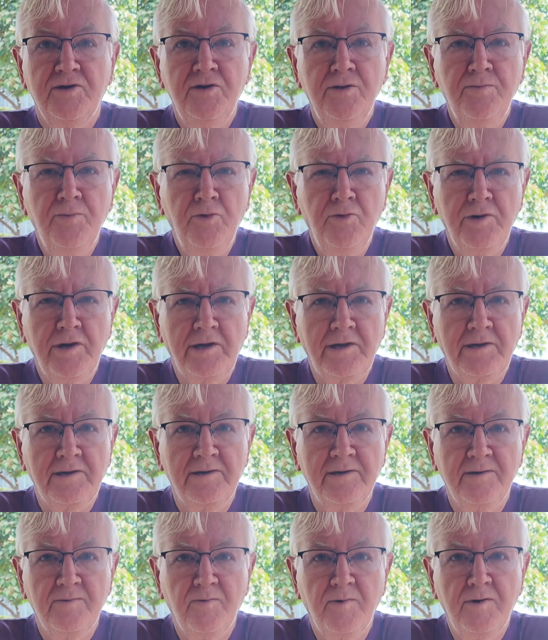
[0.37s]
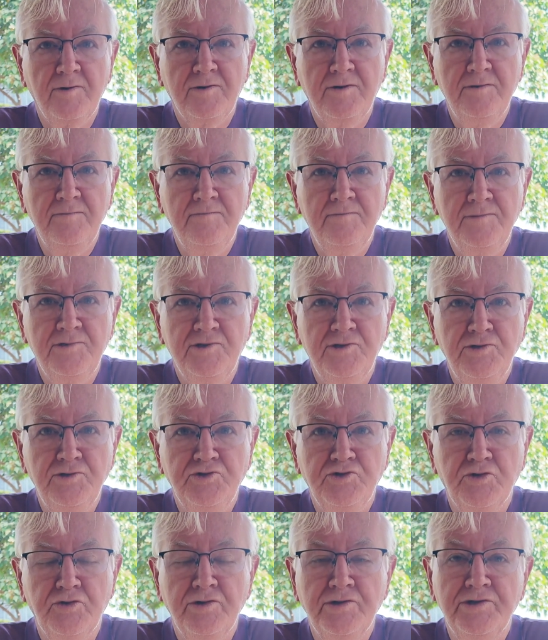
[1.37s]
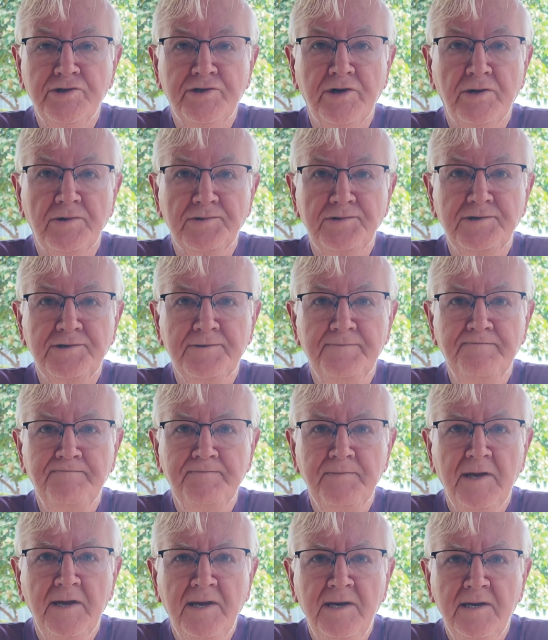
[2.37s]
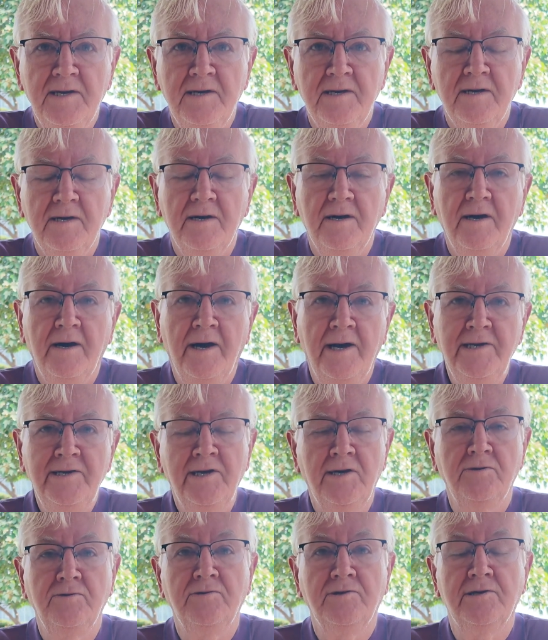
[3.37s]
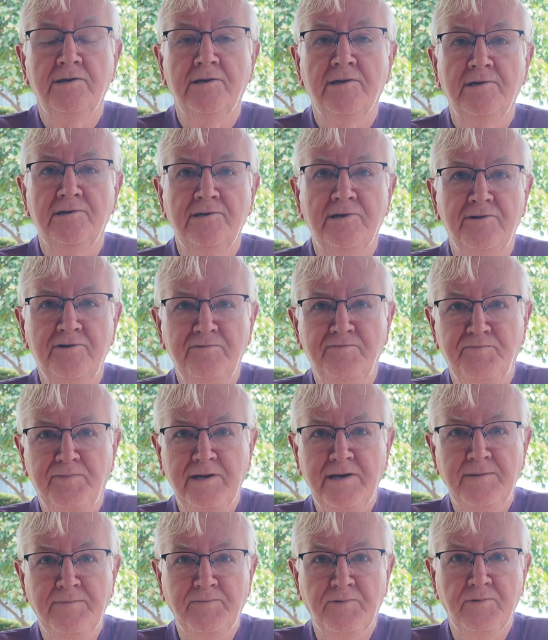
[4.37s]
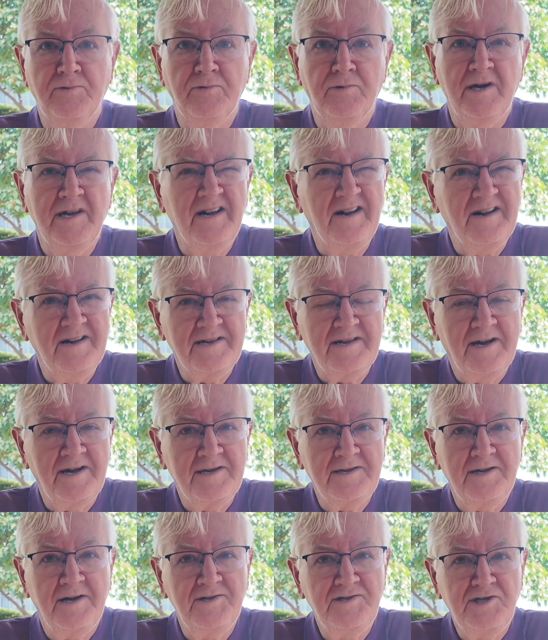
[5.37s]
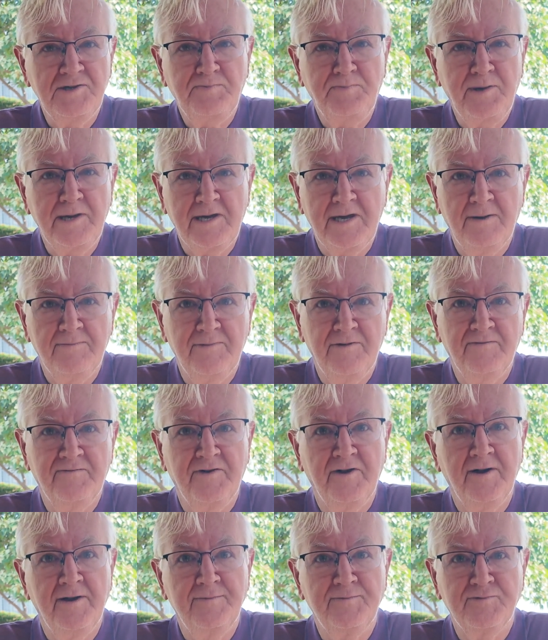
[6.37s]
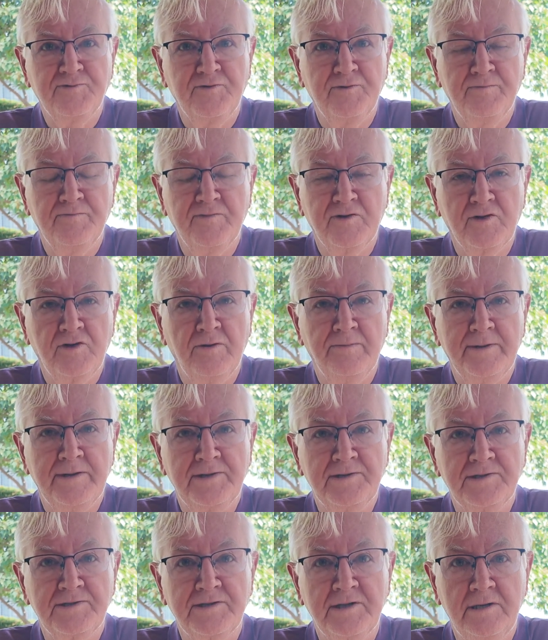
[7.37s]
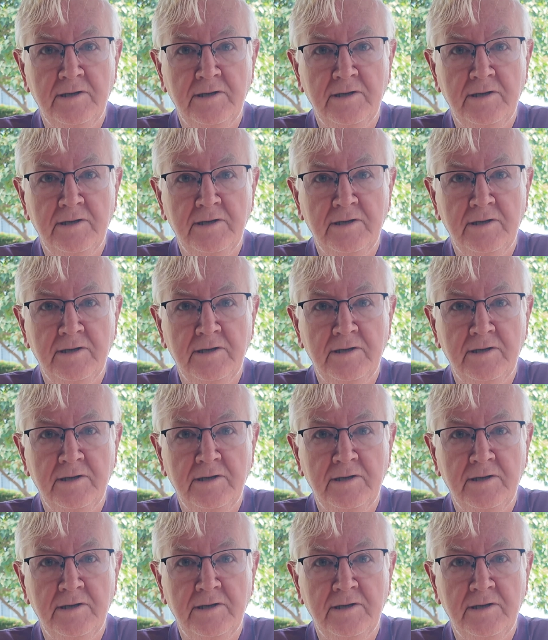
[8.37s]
Good morning, welcome to Join the Dots. I know that a lot of people, I just pick up the vibes from the comments.